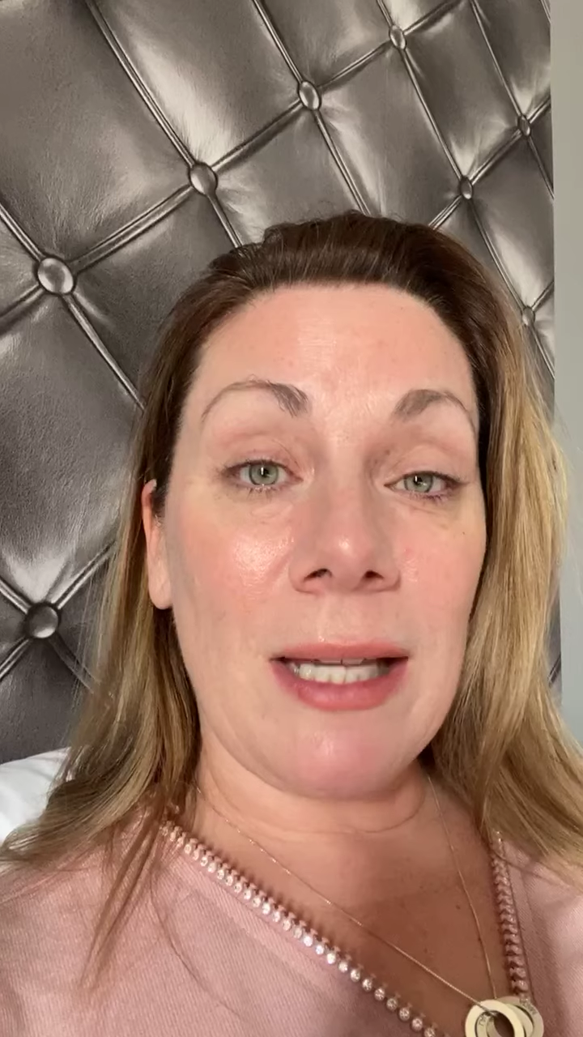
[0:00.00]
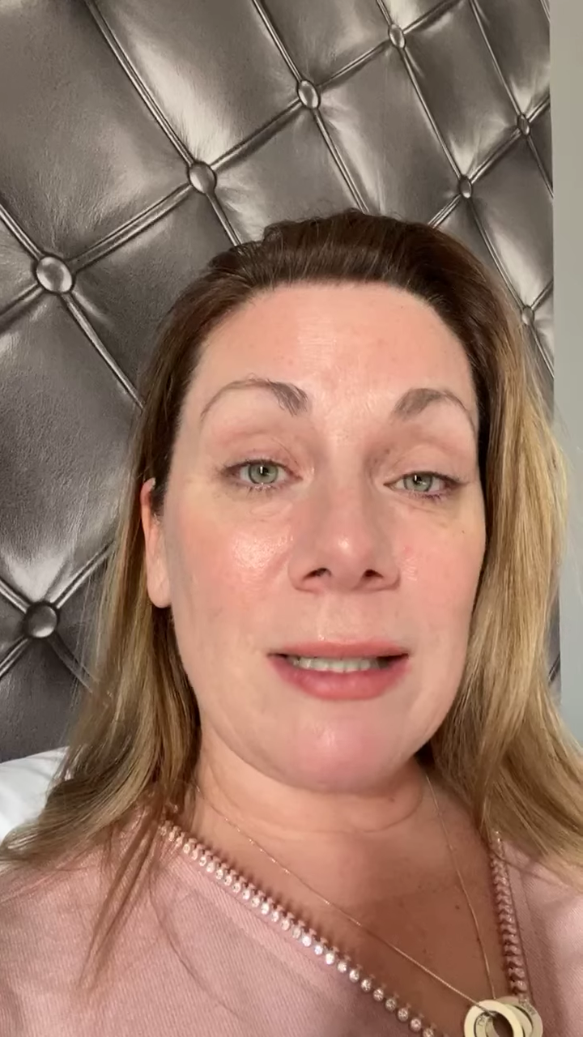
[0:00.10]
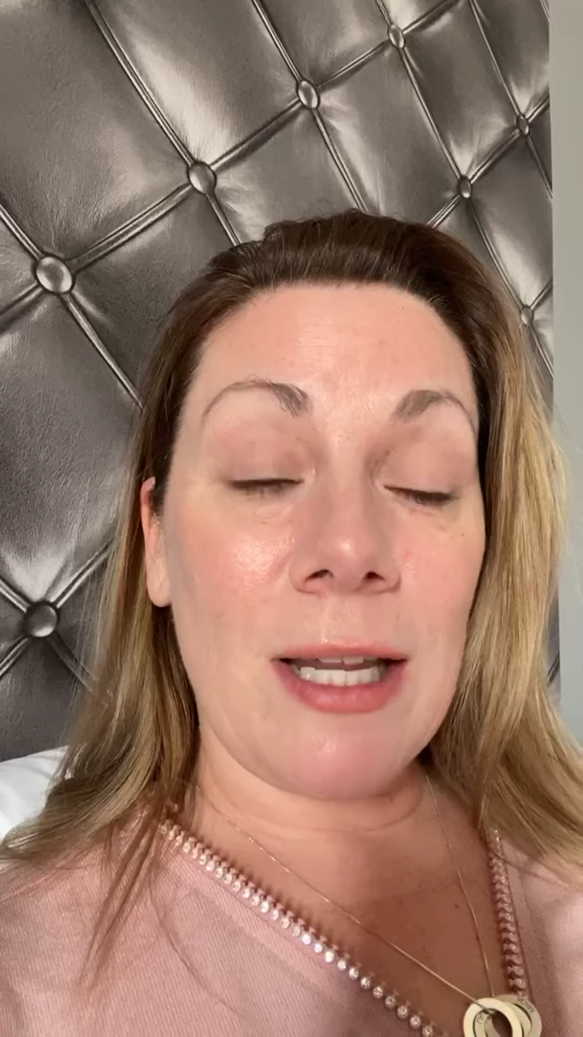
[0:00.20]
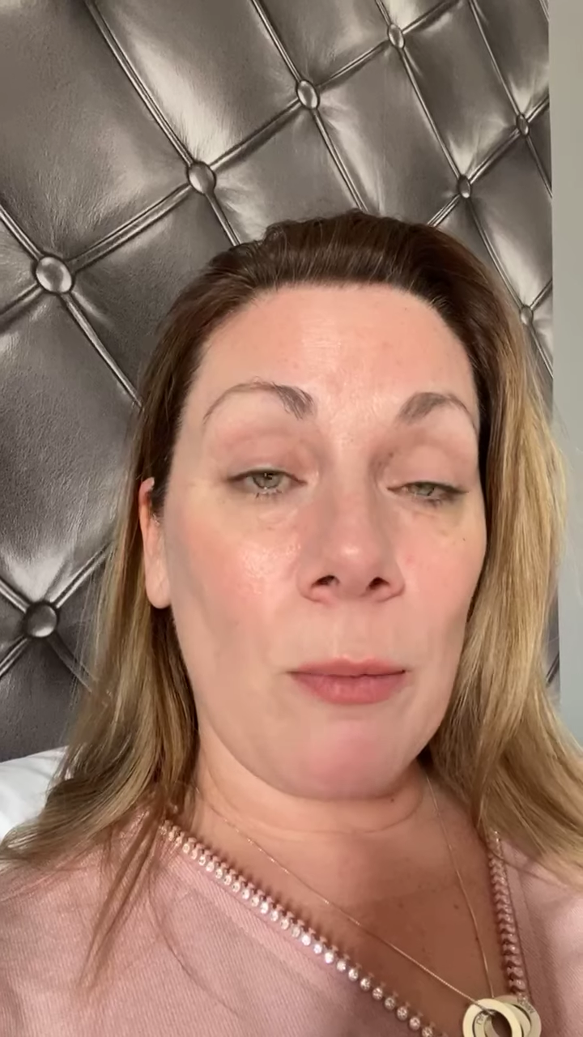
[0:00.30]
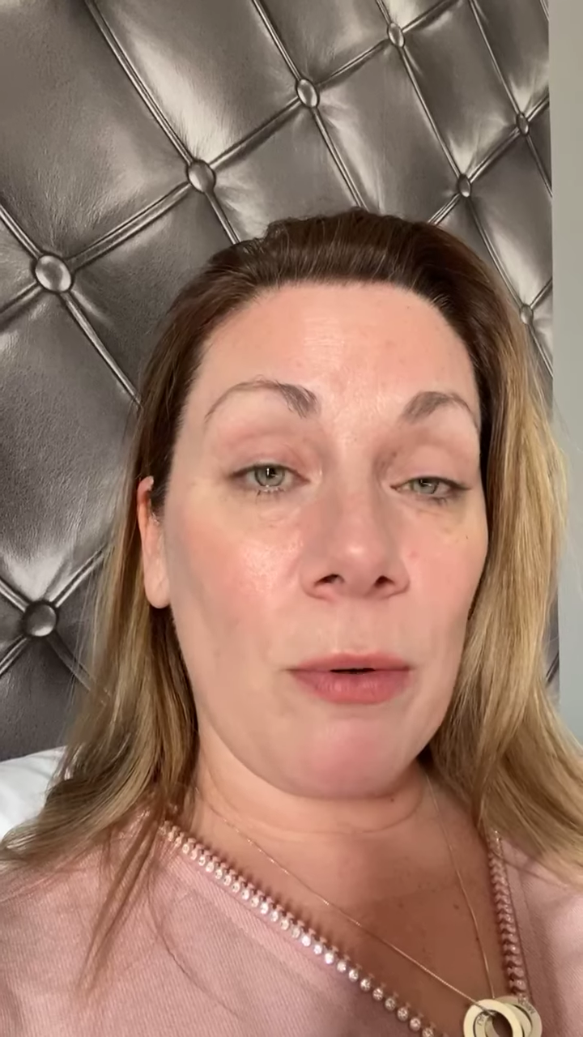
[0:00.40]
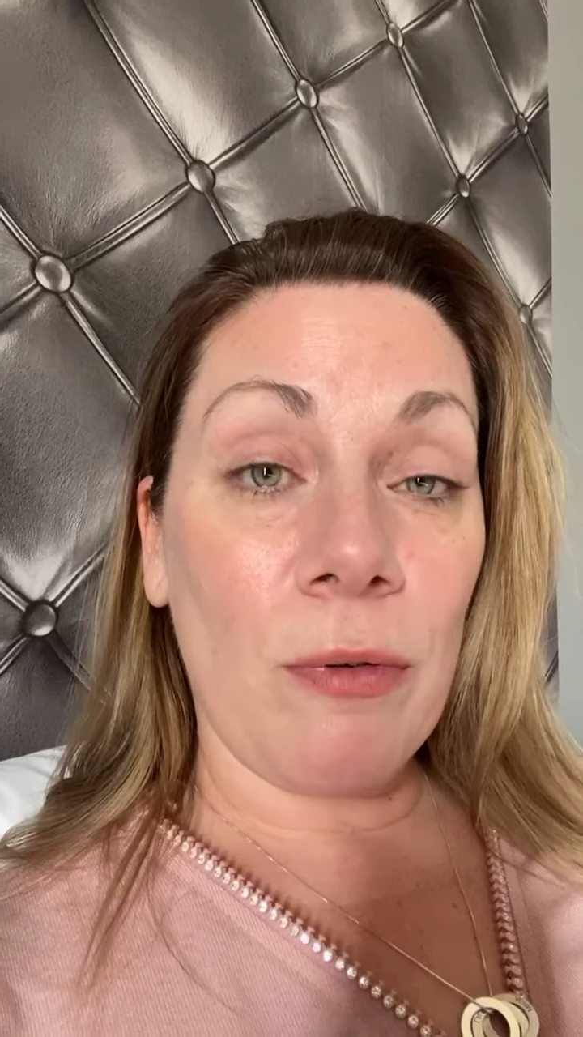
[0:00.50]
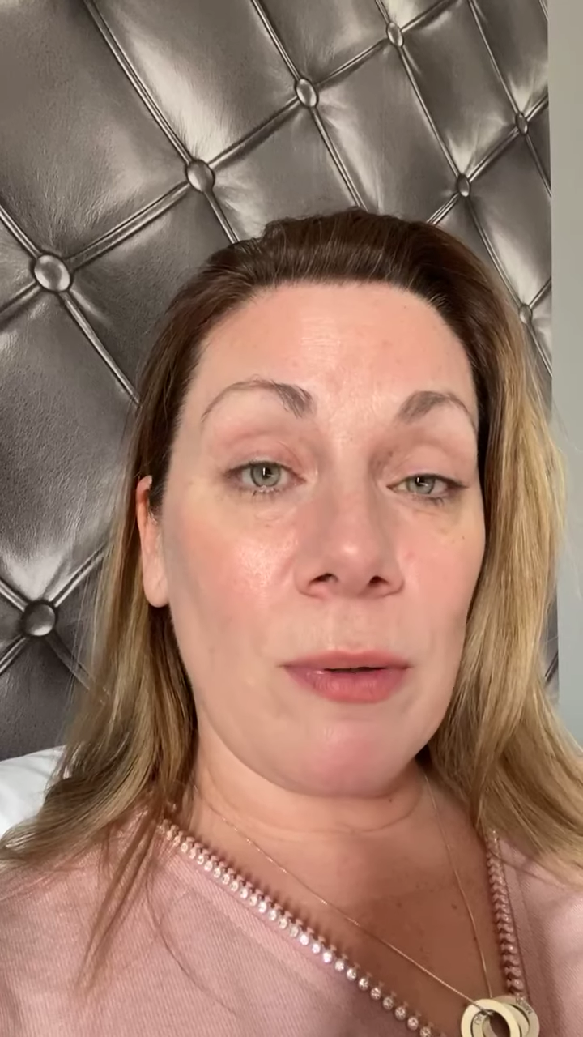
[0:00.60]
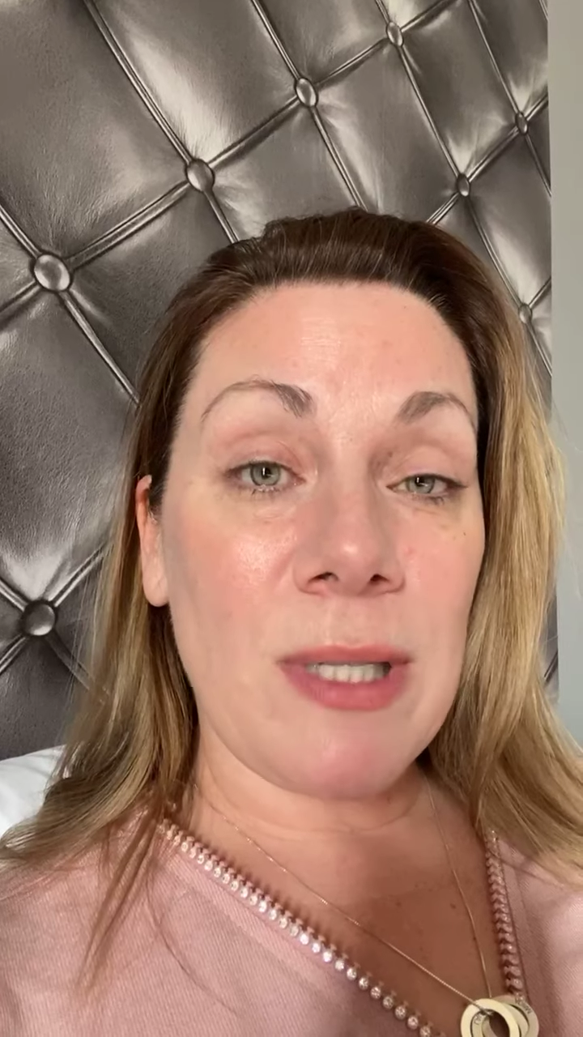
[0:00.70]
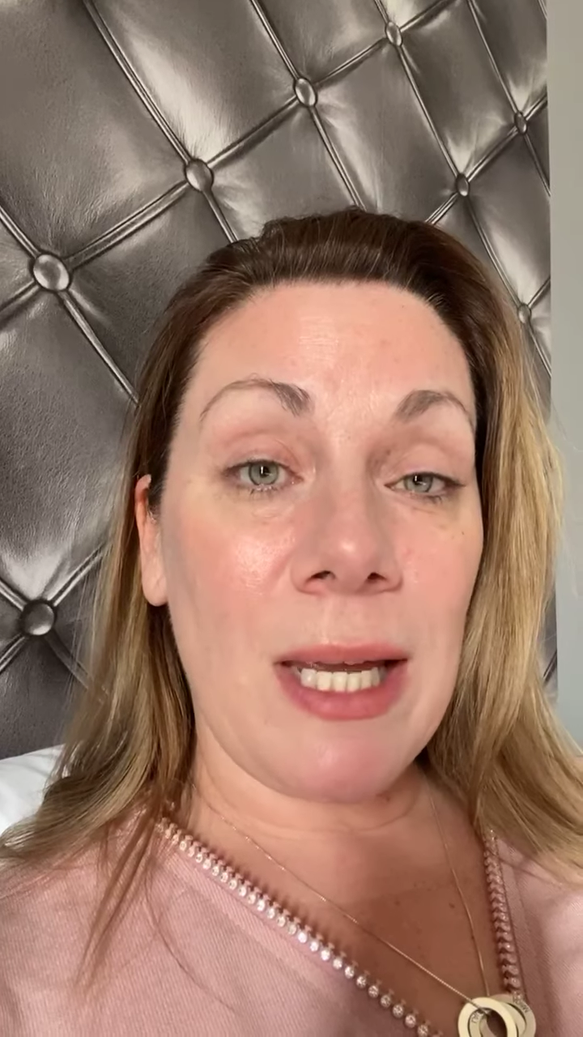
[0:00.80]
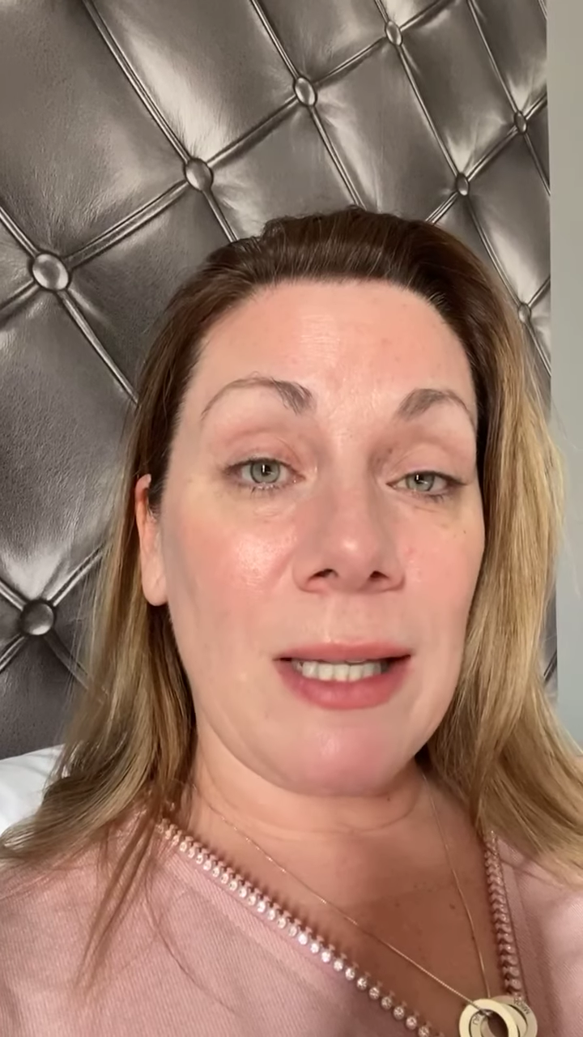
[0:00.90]
and set up a
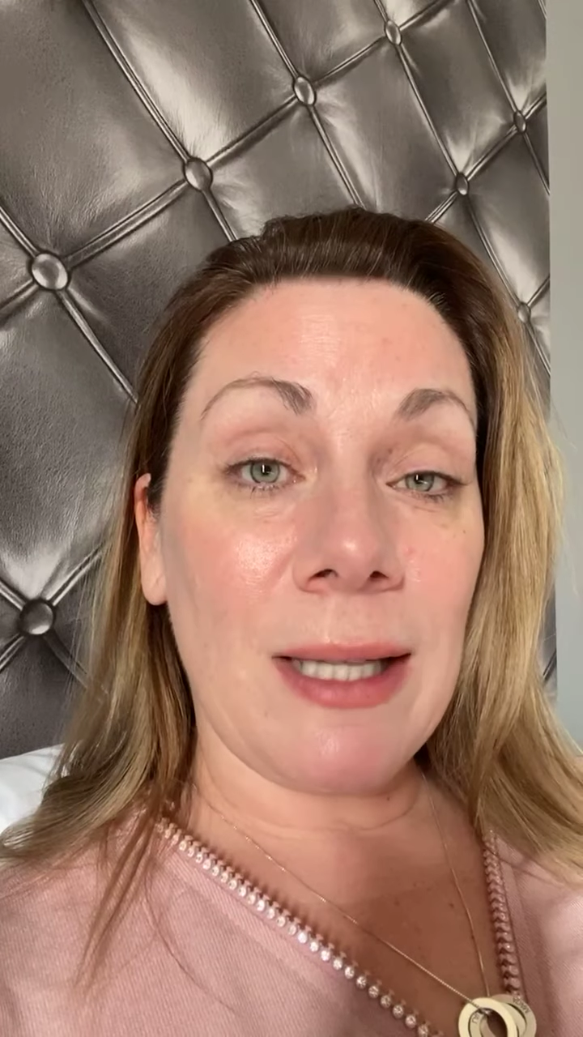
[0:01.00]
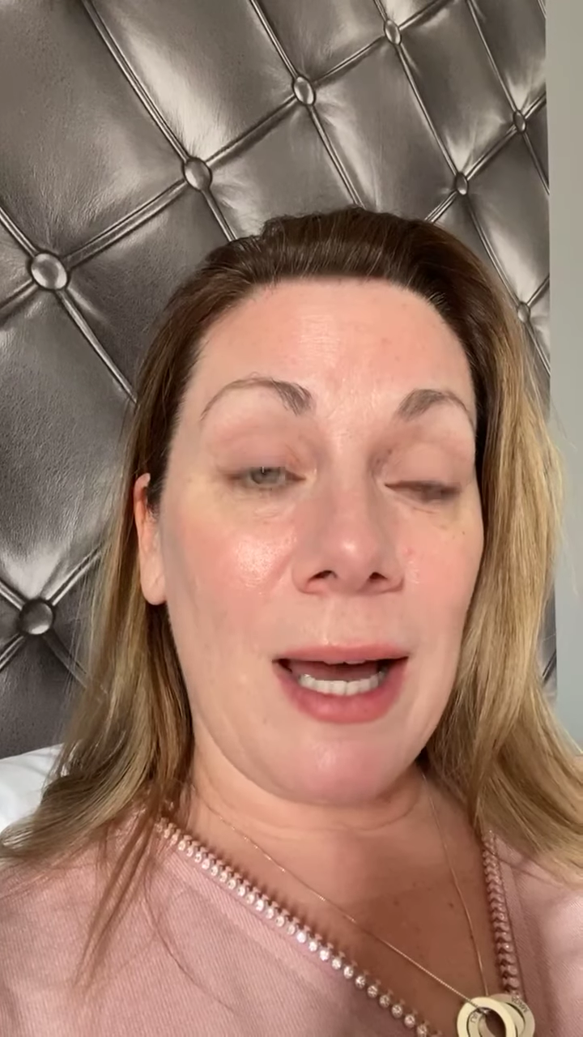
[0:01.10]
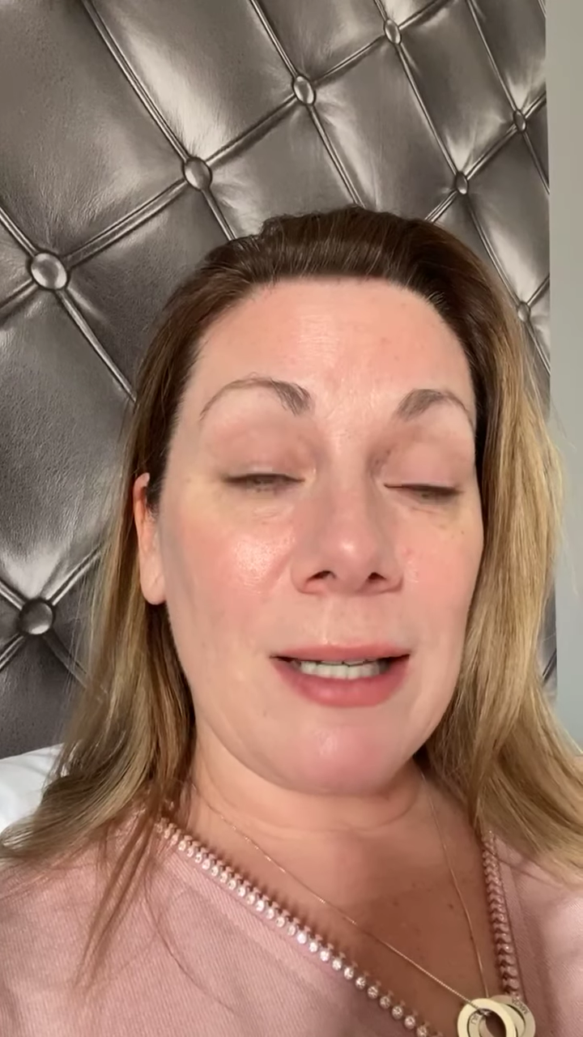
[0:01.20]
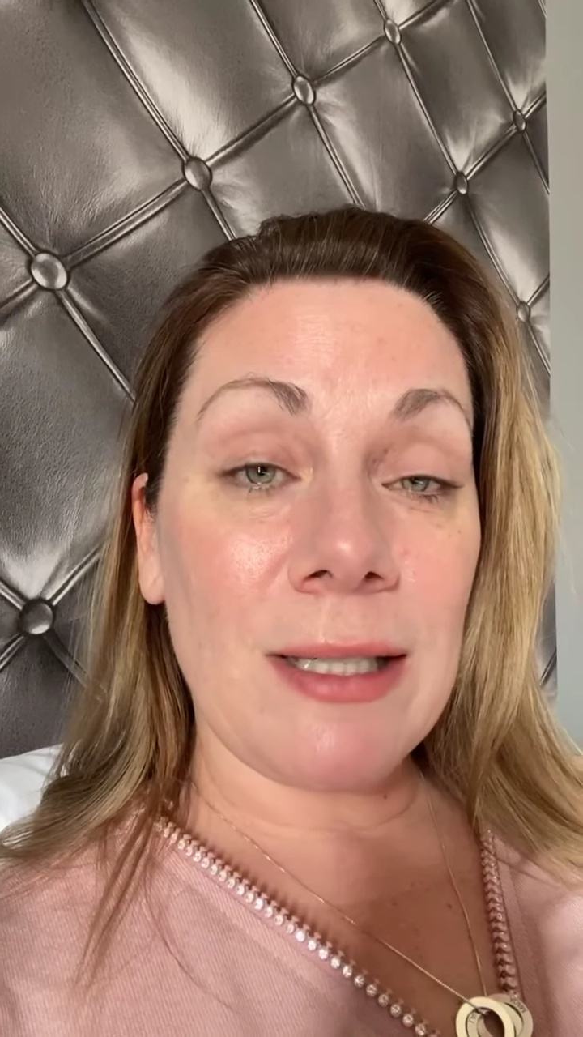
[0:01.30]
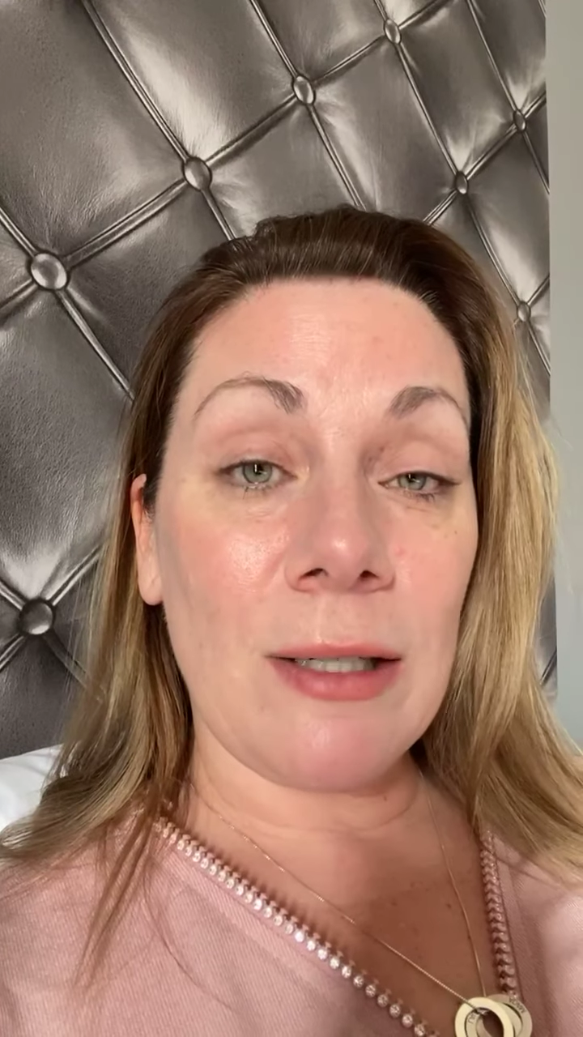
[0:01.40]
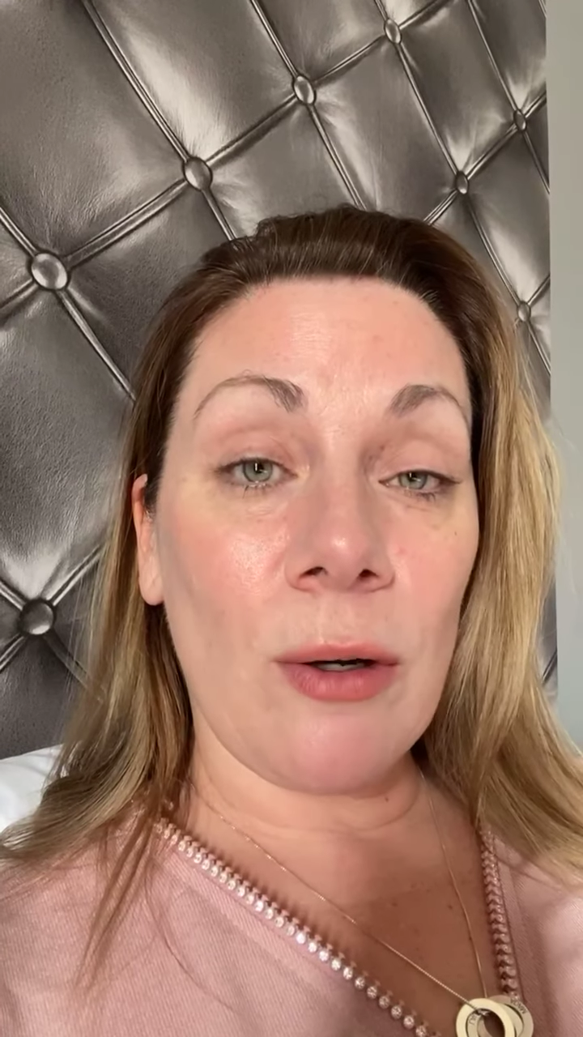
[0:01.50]
routine that has you